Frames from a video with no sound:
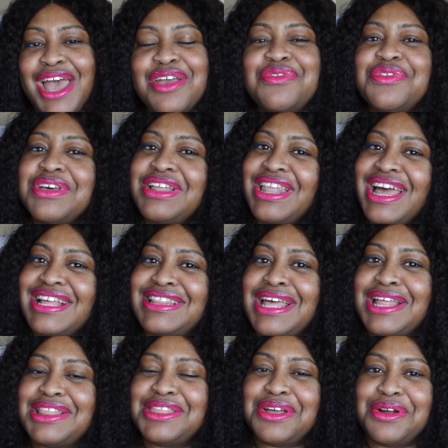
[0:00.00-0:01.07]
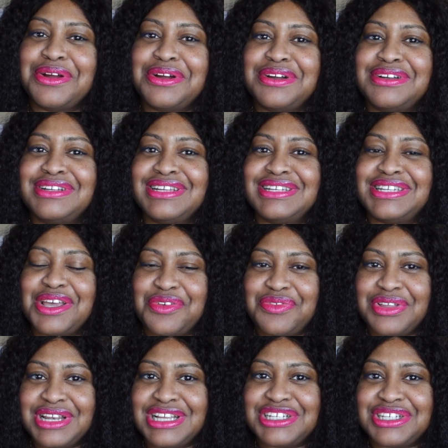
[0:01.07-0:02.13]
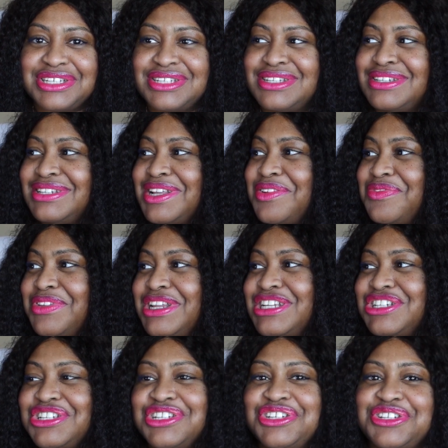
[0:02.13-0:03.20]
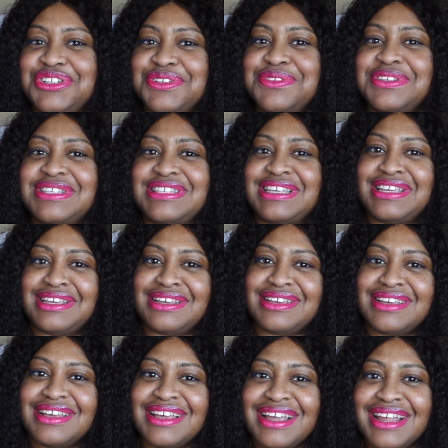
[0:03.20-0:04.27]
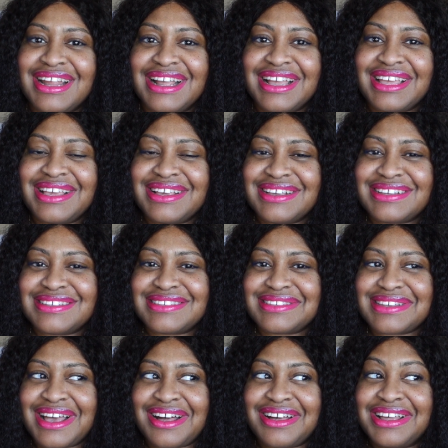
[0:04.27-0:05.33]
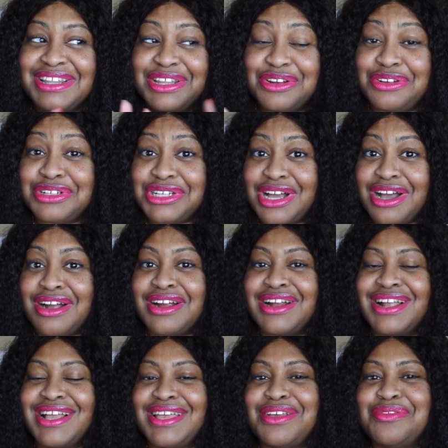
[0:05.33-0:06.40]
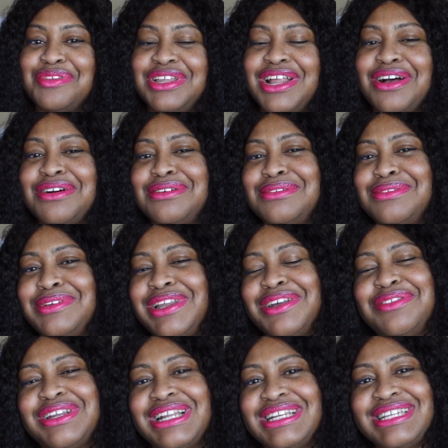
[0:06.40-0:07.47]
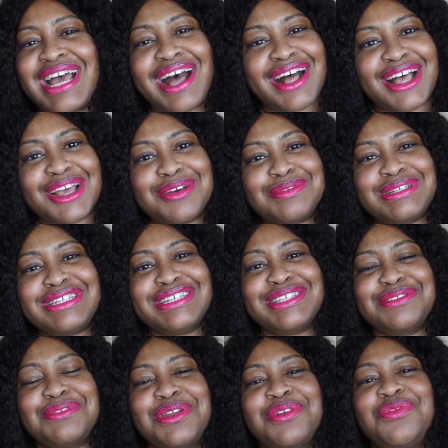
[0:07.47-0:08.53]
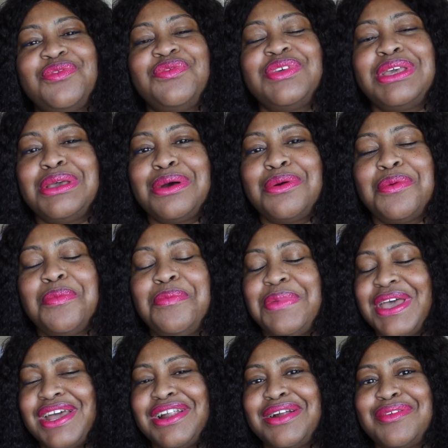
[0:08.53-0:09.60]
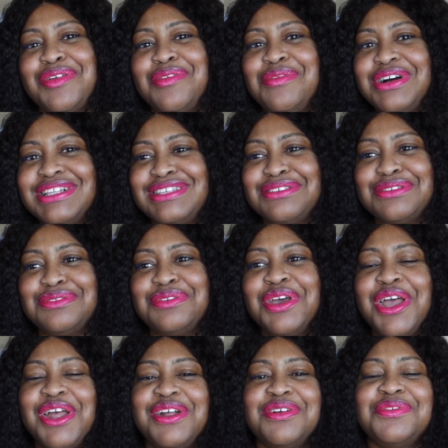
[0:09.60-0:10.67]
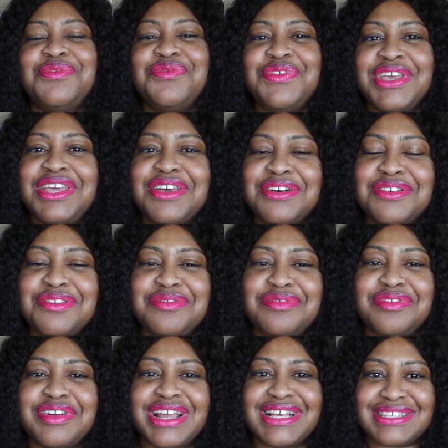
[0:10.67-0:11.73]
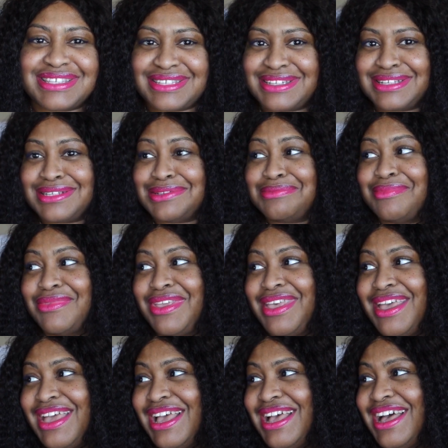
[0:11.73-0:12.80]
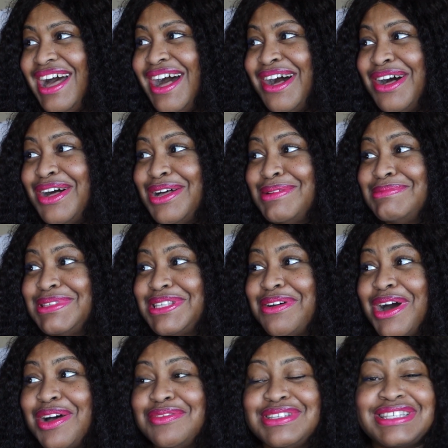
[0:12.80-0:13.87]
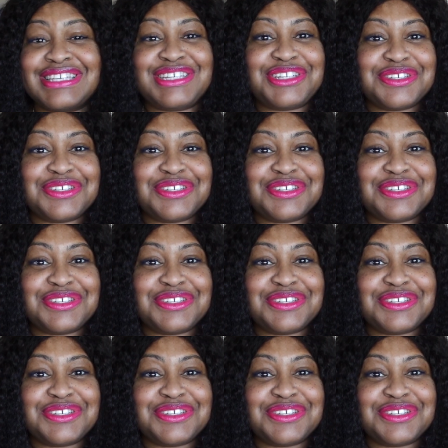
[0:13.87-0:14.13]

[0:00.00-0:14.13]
I feel like that third definition, definition 2C, is a little dark. We don't want to die. We just want to feel better. We want to feel rested. So obviously